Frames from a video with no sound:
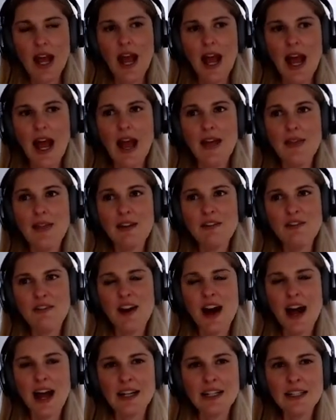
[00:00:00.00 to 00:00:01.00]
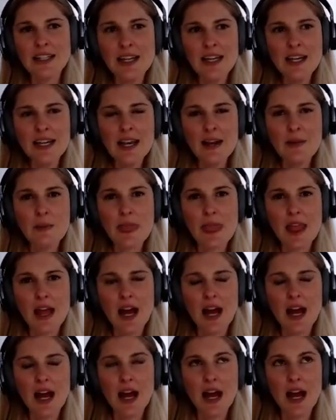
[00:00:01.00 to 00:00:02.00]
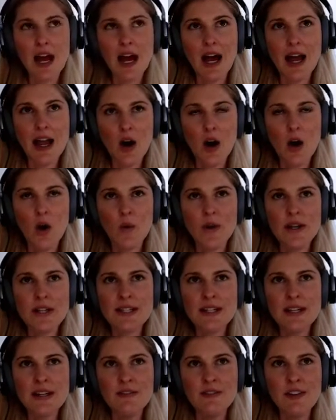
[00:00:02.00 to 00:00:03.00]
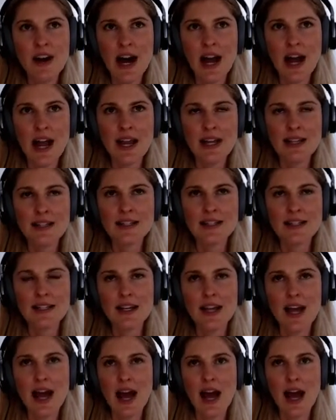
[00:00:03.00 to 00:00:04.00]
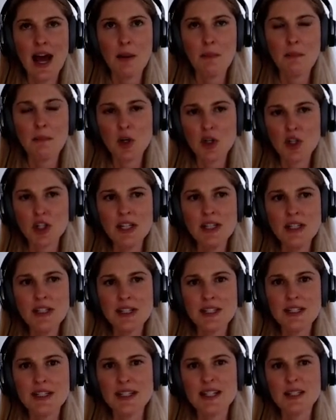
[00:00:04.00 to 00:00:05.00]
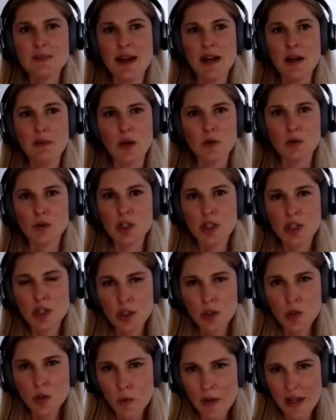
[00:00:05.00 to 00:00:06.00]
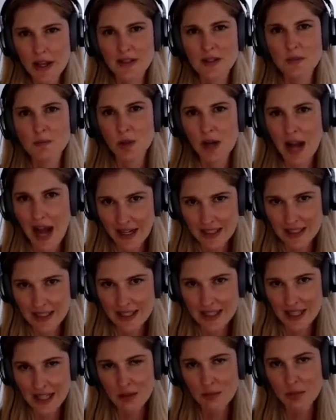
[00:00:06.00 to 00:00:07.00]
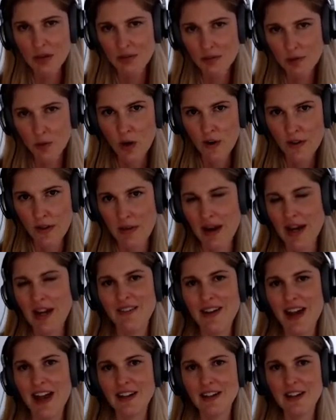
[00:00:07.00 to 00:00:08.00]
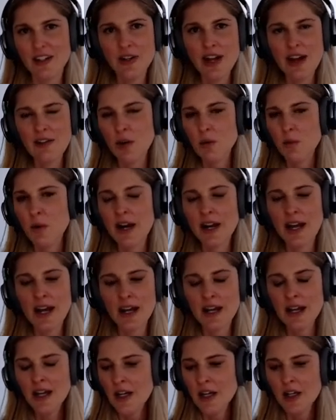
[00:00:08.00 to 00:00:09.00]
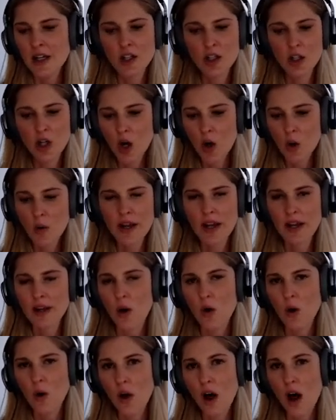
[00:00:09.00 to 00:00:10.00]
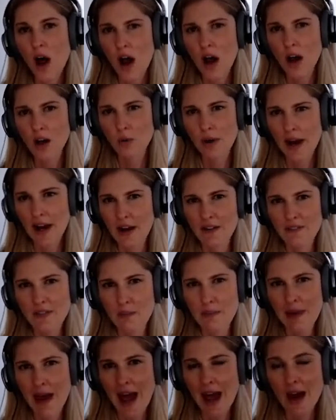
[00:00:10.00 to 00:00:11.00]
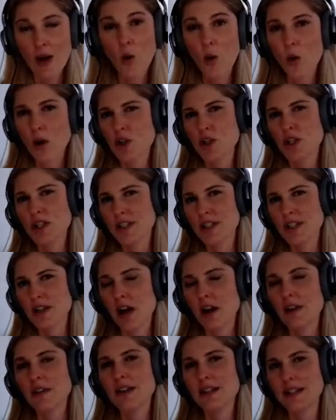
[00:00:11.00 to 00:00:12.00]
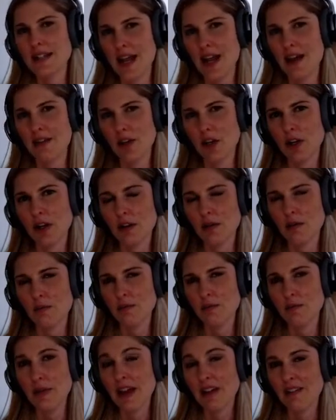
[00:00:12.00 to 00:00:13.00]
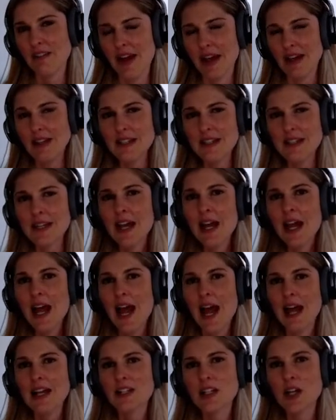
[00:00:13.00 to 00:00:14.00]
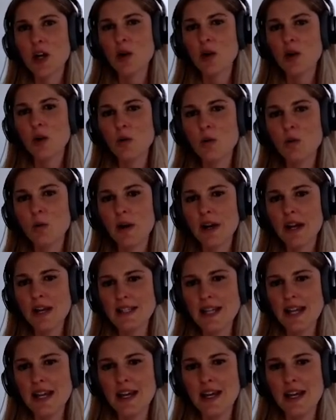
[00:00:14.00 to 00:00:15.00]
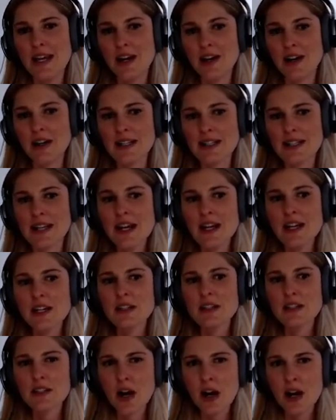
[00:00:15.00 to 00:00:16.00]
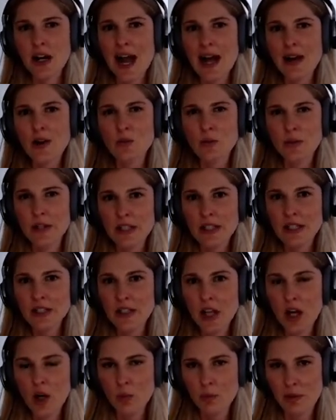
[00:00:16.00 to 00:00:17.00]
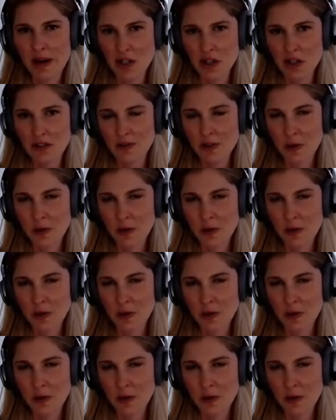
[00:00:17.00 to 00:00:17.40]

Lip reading: And then finally, I always advise merchants to spend about 2 weeks practicing before the main event. You never want to go in whole hog right off the bat, or just start the day of your big event. And so what I say here is start at a really low budget for